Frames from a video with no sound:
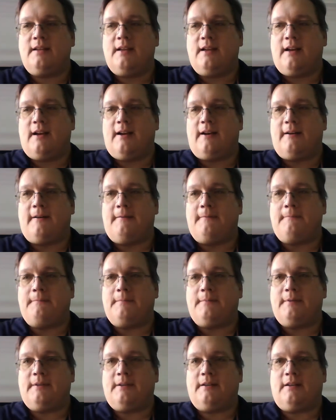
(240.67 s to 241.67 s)

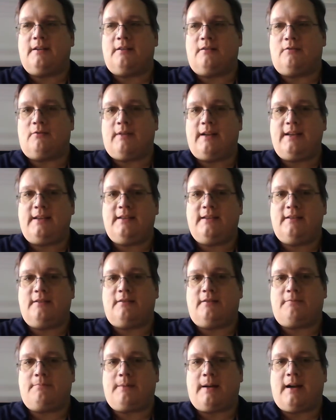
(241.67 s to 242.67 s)
a great deal
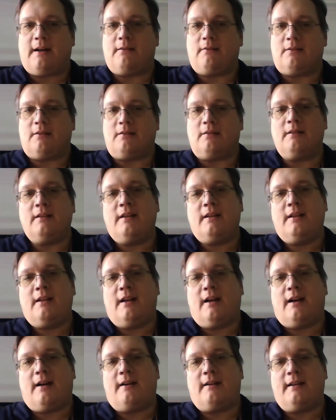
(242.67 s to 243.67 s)
of power
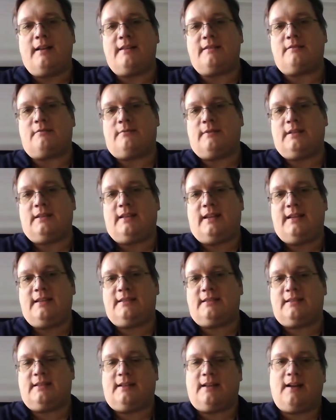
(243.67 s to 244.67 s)
as it relates
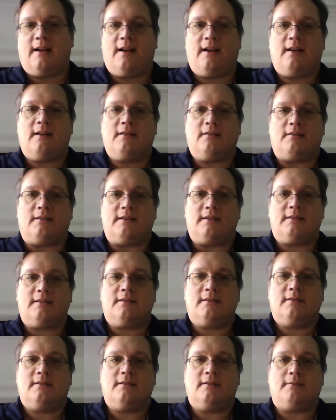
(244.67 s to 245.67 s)
to Congress.
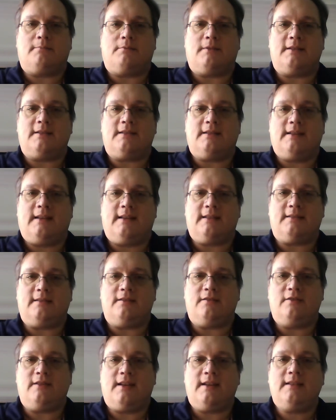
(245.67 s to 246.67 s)
The president has
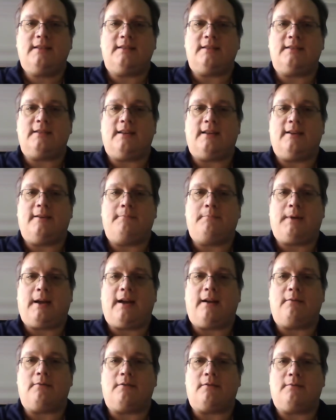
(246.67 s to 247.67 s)
agenda-setting
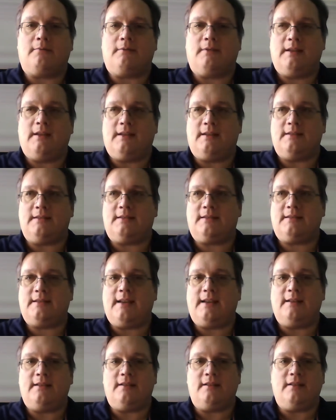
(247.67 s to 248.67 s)
power. His
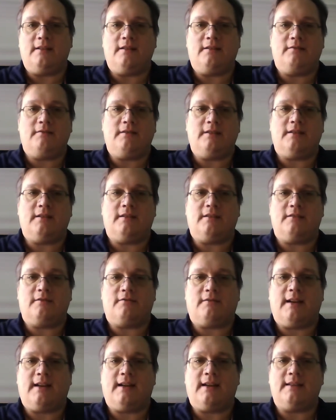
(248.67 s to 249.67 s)
State of the Union
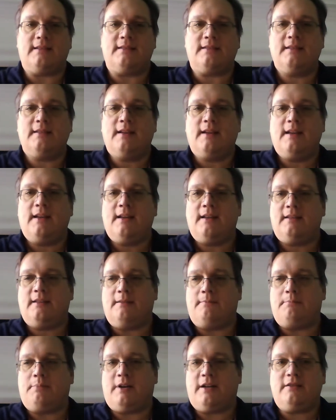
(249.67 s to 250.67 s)
address, the
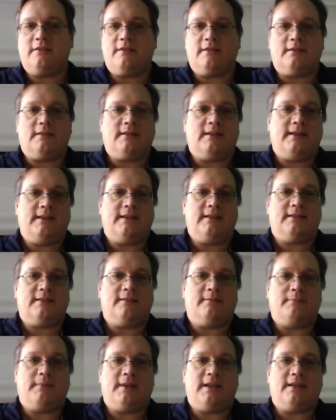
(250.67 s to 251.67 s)
budget that he
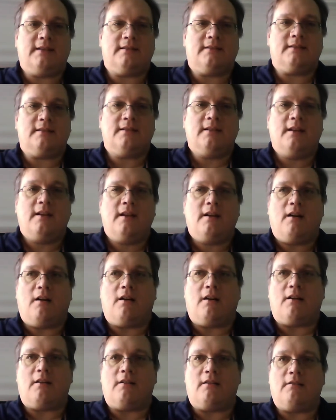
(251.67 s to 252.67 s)
submits,
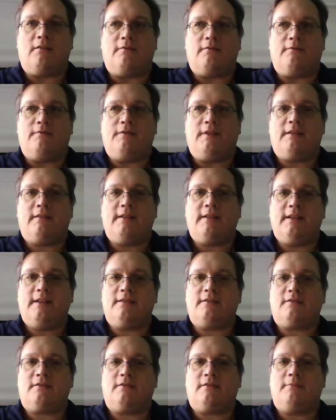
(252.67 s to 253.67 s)
are very
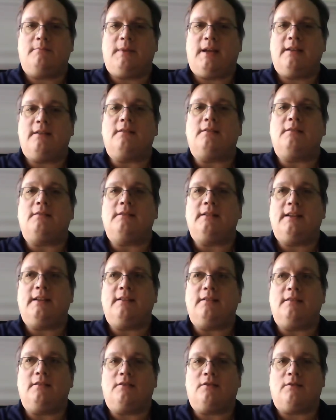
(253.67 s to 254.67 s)
instrumental
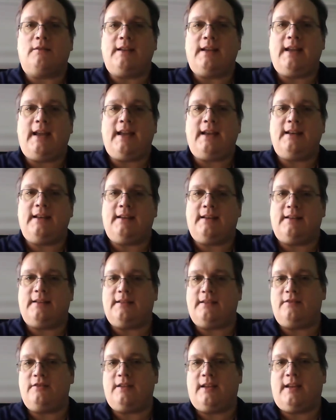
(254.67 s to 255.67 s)
in creating an
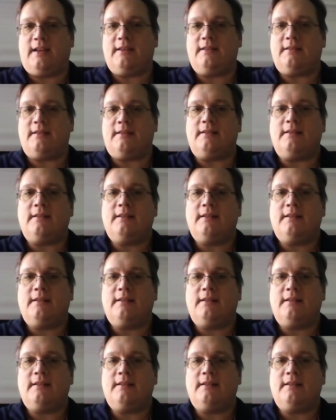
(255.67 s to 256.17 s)
agenda